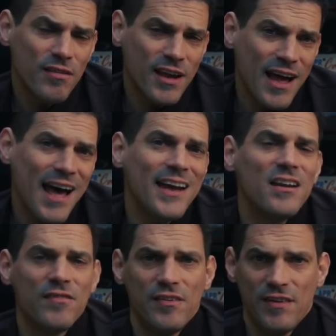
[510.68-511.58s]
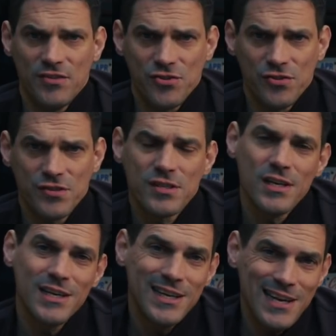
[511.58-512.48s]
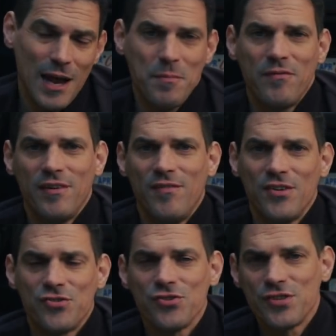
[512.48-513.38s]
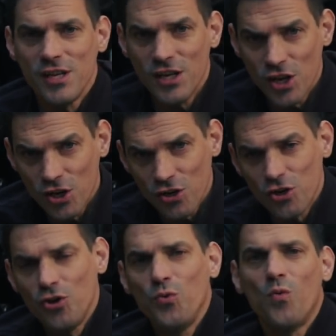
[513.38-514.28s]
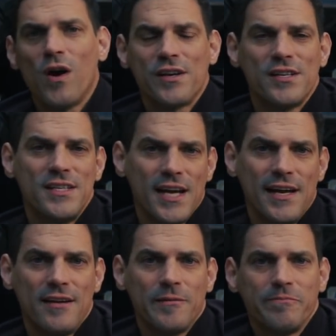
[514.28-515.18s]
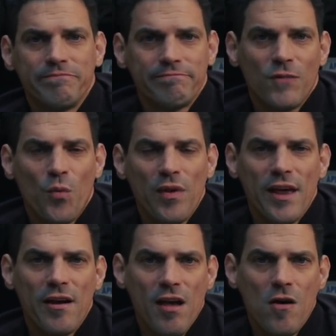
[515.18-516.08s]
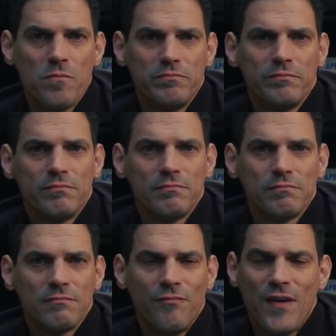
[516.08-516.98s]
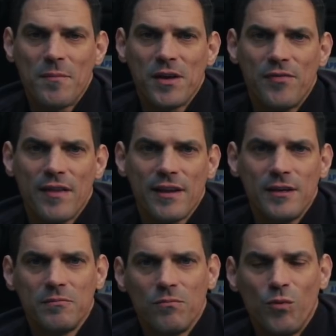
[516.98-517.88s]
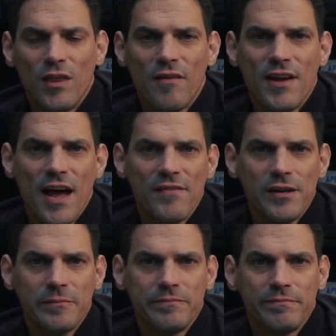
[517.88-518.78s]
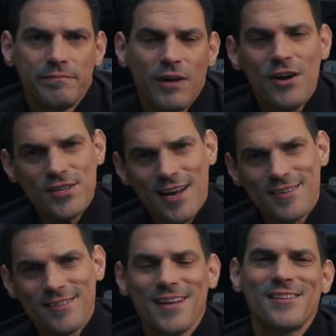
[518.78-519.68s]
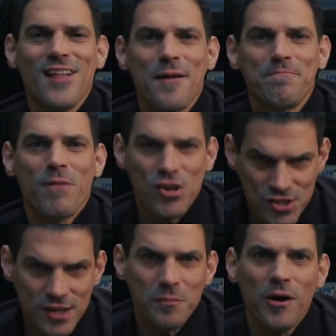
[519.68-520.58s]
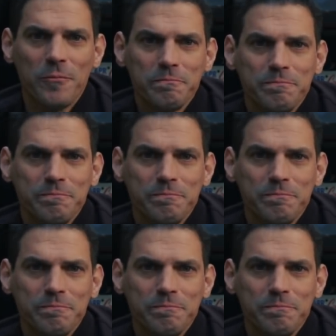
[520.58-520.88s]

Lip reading: the kind of adventures, the type of adventures that you want to take. We're there to help. Family friendly. We'd love to have you. All right, you guys, thanks a lot. I'll see you tomorrow.